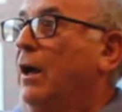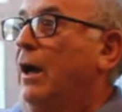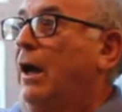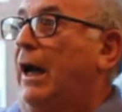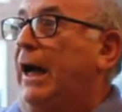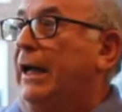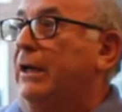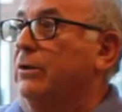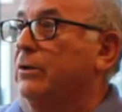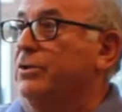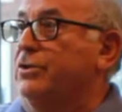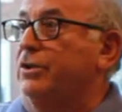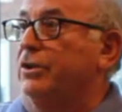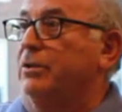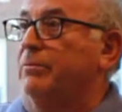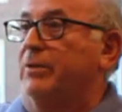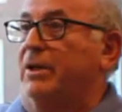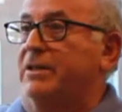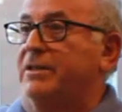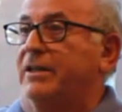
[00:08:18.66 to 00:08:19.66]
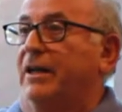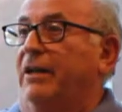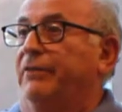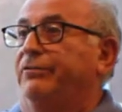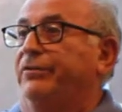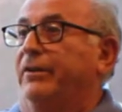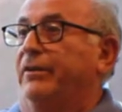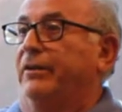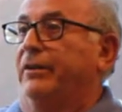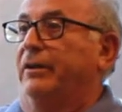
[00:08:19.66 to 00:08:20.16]
I consider
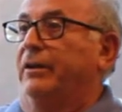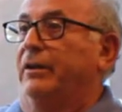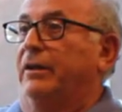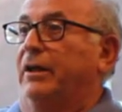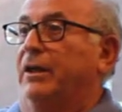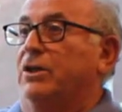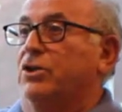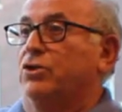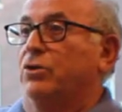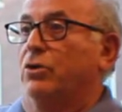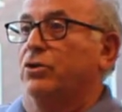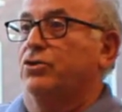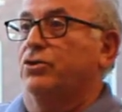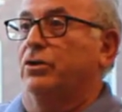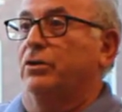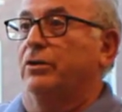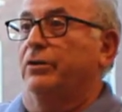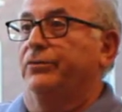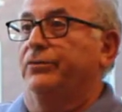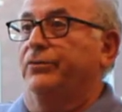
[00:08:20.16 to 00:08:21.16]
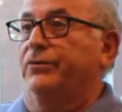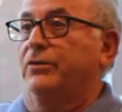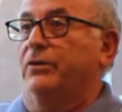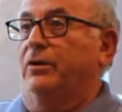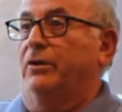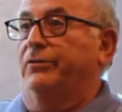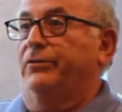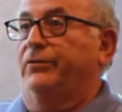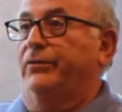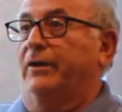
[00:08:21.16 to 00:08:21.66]
myself a soldier
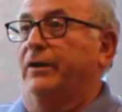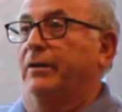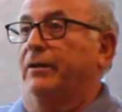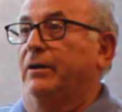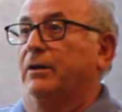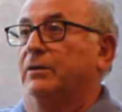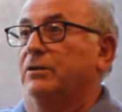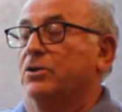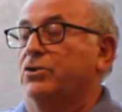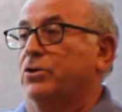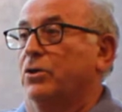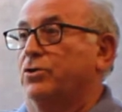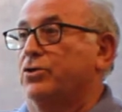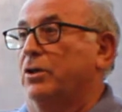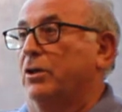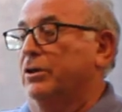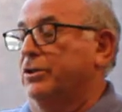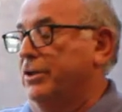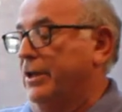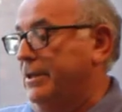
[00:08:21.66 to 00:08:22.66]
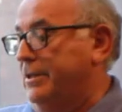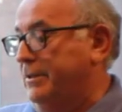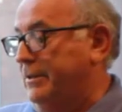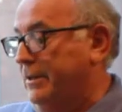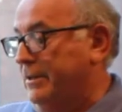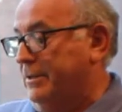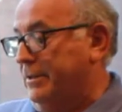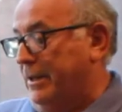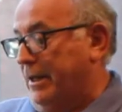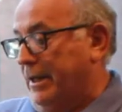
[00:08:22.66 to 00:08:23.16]
of social
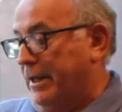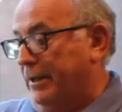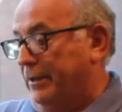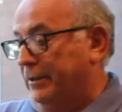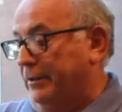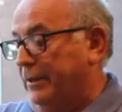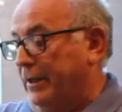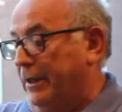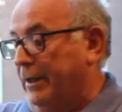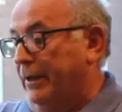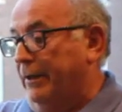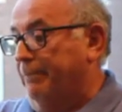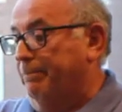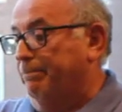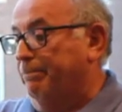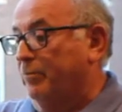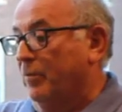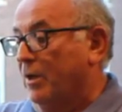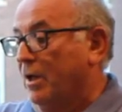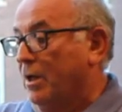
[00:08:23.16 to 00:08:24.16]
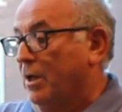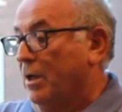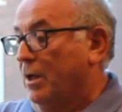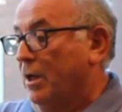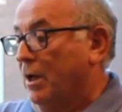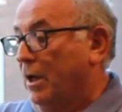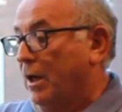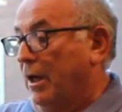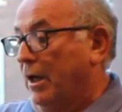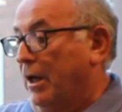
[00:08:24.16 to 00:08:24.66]
justice, and
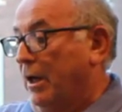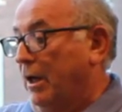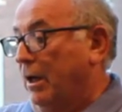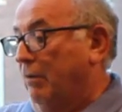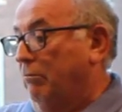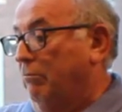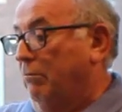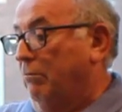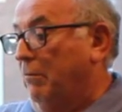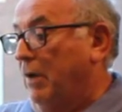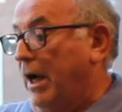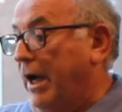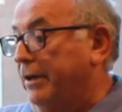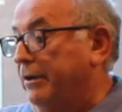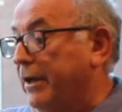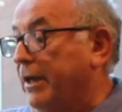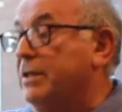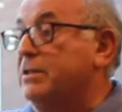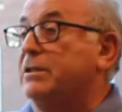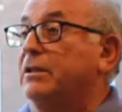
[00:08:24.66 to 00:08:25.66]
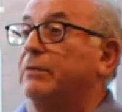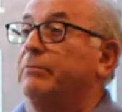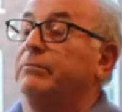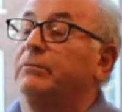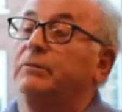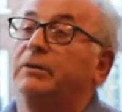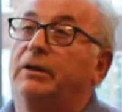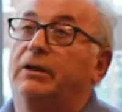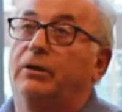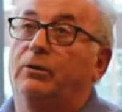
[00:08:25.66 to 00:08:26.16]
I raised
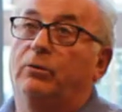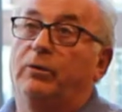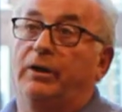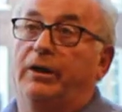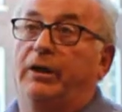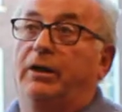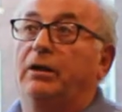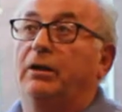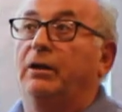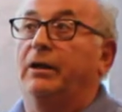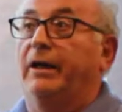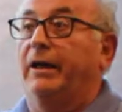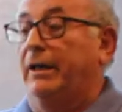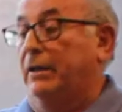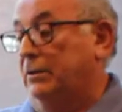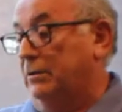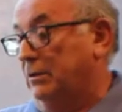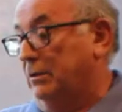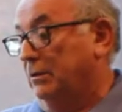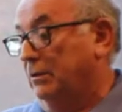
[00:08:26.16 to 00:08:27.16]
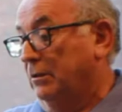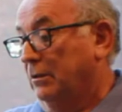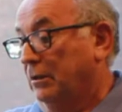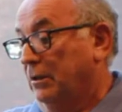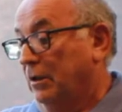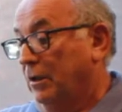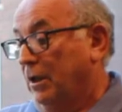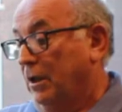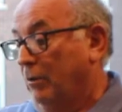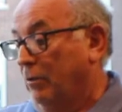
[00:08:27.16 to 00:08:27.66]
them in a way that
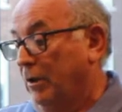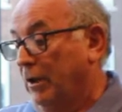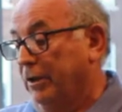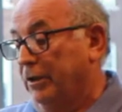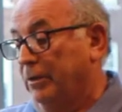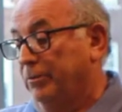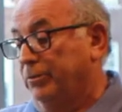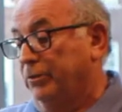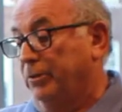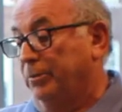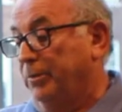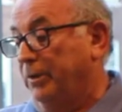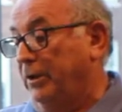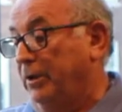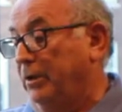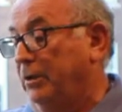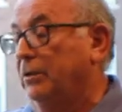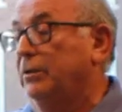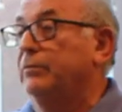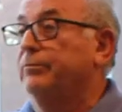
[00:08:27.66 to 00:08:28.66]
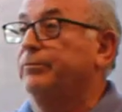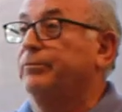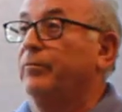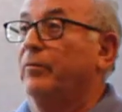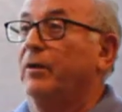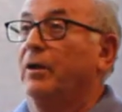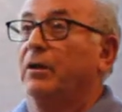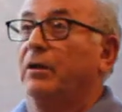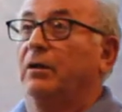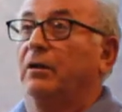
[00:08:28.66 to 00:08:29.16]
I want them to be,
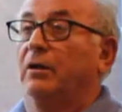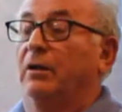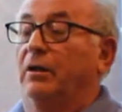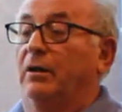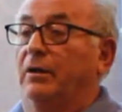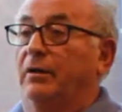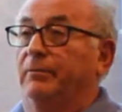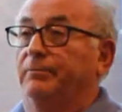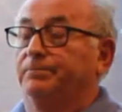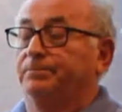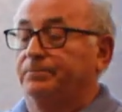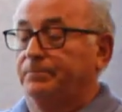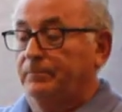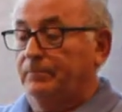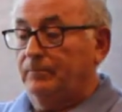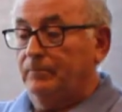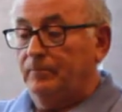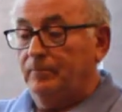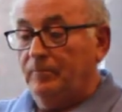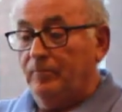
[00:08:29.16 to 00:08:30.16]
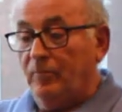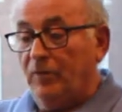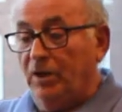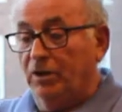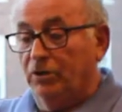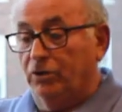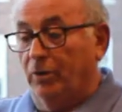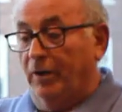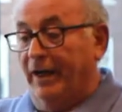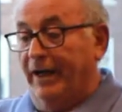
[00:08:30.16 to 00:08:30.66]

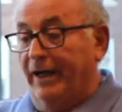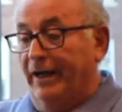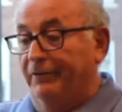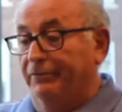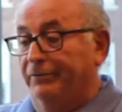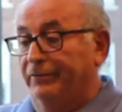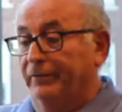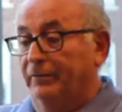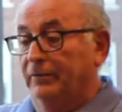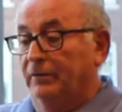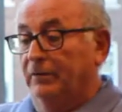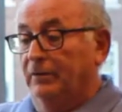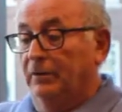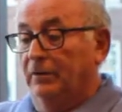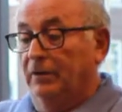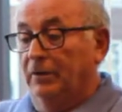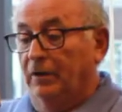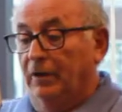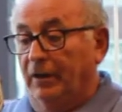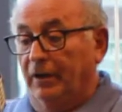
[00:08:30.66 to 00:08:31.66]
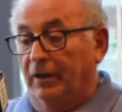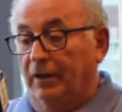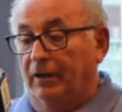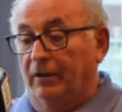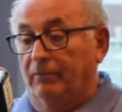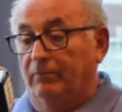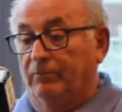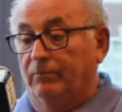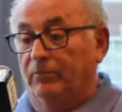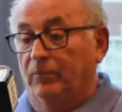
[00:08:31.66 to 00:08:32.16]
to have
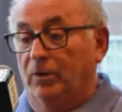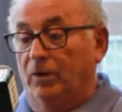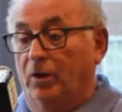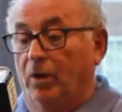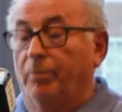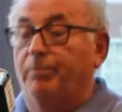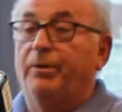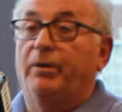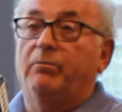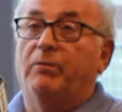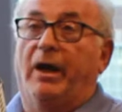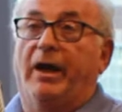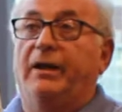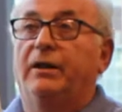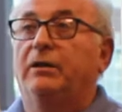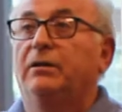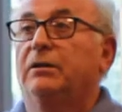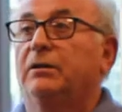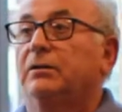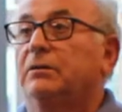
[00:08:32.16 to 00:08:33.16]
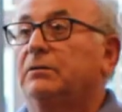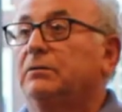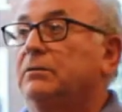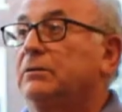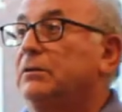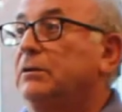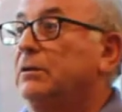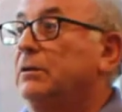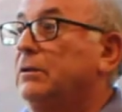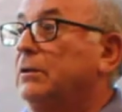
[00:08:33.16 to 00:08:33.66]
open mind,
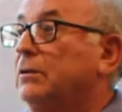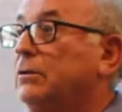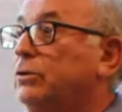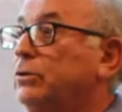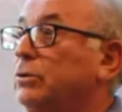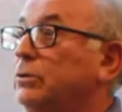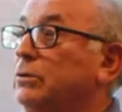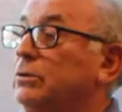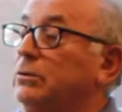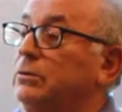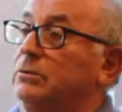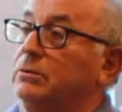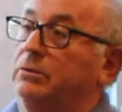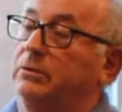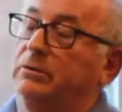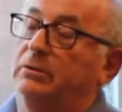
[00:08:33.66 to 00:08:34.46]
to